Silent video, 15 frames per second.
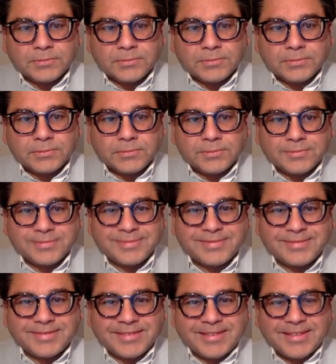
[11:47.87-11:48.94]

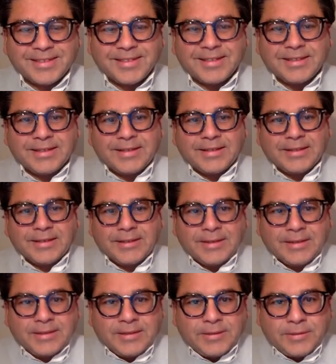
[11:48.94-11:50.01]

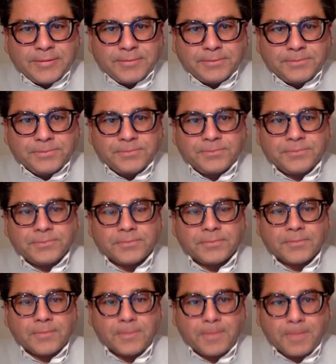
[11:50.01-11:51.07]

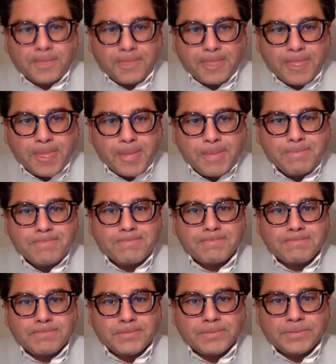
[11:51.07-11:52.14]

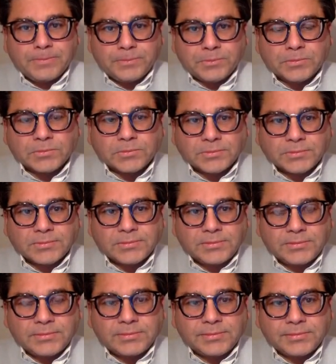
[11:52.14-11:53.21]

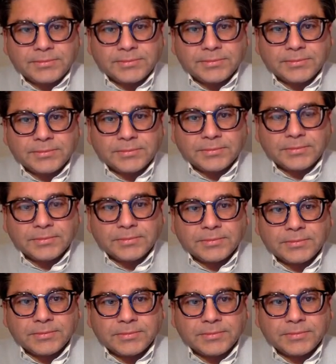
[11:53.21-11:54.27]

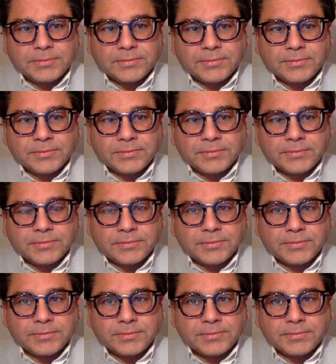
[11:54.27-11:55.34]

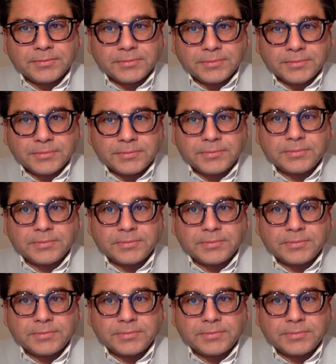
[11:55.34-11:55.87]
The person shown says nothing.